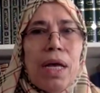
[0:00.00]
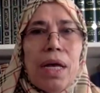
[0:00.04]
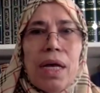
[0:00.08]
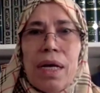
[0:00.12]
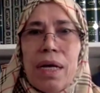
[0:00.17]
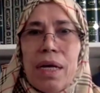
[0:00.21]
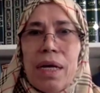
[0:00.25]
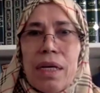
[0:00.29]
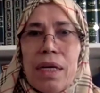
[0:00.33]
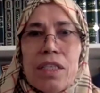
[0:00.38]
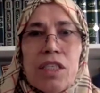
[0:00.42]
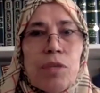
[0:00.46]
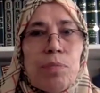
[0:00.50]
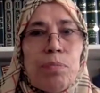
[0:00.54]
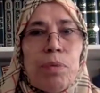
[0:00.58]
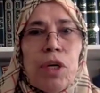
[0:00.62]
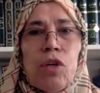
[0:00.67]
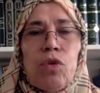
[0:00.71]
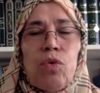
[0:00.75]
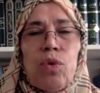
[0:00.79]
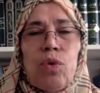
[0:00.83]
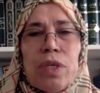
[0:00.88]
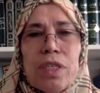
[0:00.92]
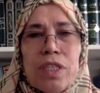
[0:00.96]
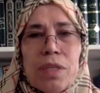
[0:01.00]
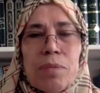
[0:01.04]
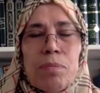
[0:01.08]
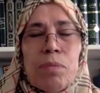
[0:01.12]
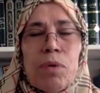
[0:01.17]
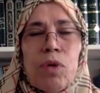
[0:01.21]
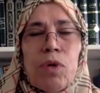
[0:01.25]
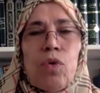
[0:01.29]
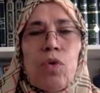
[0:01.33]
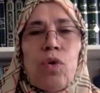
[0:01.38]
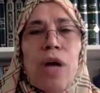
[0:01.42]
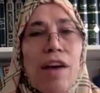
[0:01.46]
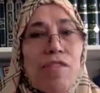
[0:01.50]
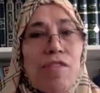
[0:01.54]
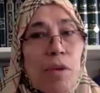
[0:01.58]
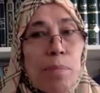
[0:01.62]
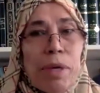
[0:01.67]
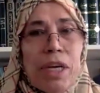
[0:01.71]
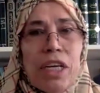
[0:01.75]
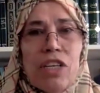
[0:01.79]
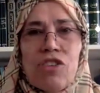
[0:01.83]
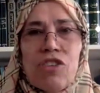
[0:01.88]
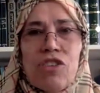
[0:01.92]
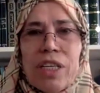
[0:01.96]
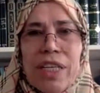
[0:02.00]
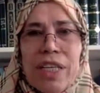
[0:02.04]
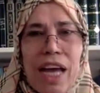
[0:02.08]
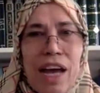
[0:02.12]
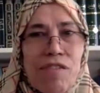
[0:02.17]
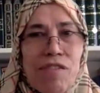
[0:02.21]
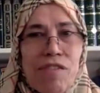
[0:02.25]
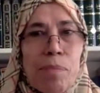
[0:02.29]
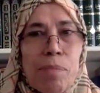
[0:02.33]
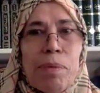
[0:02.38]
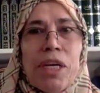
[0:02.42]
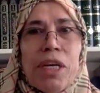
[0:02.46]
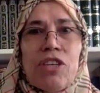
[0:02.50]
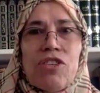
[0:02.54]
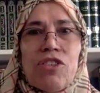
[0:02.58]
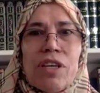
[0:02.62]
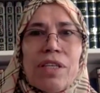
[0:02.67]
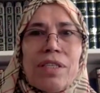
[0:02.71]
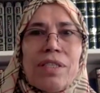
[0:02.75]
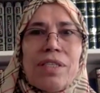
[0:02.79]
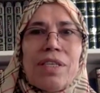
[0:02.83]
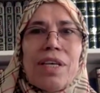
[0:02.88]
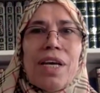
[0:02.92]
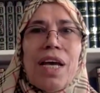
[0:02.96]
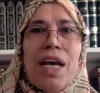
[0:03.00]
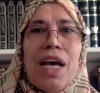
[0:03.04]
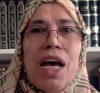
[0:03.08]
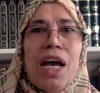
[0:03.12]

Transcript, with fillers: uh, asbiru, have a patient, have a patient.